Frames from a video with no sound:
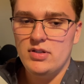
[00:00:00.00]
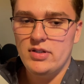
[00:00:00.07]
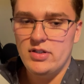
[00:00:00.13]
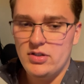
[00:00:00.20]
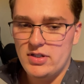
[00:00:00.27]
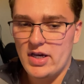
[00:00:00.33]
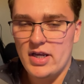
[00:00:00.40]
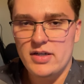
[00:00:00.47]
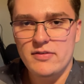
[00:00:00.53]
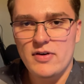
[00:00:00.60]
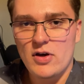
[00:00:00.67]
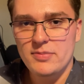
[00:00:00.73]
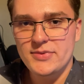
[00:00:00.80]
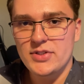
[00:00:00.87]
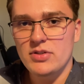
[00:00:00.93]
It kind of
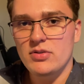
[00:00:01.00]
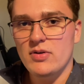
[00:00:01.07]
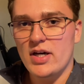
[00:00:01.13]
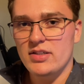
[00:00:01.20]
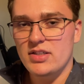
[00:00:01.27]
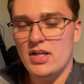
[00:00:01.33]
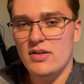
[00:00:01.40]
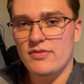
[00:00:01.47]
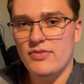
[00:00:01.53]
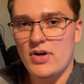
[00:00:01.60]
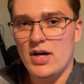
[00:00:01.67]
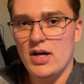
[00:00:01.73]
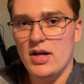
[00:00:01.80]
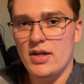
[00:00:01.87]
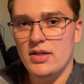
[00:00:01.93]
helps you
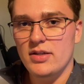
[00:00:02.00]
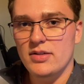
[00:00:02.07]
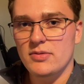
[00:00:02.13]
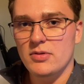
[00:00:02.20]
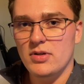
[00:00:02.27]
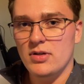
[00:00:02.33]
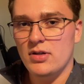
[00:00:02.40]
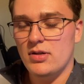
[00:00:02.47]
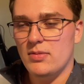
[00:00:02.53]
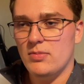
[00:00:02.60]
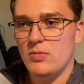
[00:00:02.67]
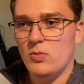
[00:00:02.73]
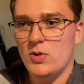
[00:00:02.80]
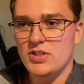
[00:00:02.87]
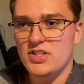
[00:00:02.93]
identify
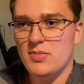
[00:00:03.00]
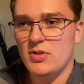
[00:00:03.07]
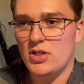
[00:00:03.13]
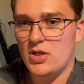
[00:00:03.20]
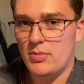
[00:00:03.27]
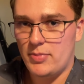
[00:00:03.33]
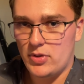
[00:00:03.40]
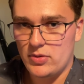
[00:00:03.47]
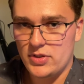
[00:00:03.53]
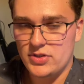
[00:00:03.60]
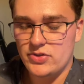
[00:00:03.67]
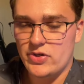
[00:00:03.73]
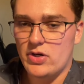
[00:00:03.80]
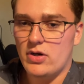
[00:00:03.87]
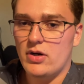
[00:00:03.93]
what some of the
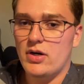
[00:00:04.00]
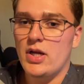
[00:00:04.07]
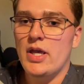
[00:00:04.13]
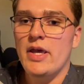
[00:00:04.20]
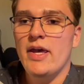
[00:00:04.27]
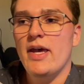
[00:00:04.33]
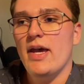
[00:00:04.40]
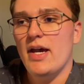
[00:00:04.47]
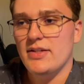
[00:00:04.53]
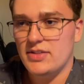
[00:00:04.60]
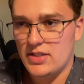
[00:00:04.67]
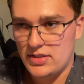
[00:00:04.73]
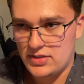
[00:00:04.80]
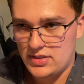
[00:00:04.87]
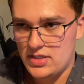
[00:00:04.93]
components are,
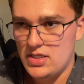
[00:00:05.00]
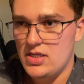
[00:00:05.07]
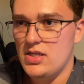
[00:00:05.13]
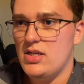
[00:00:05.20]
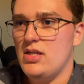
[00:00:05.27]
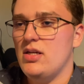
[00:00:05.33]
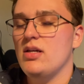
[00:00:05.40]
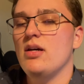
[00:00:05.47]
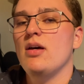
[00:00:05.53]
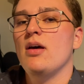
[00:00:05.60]
SSD,